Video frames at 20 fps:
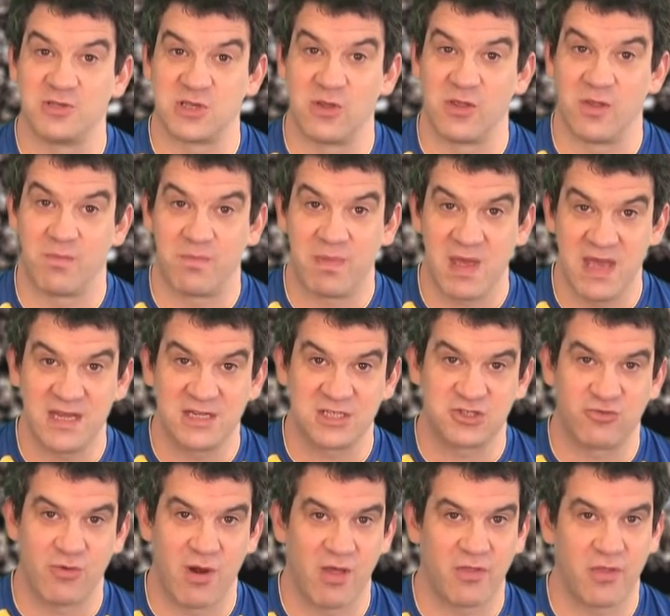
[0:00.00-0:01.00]
on the pitch
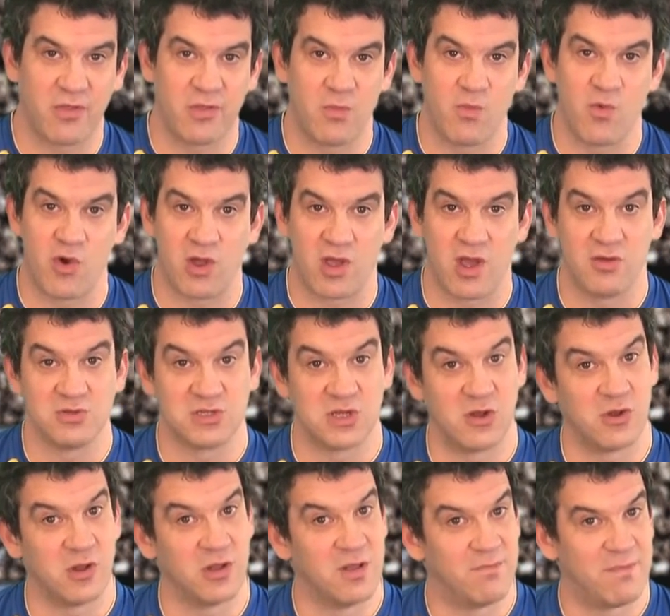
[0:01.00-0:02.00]
rather than what goes on the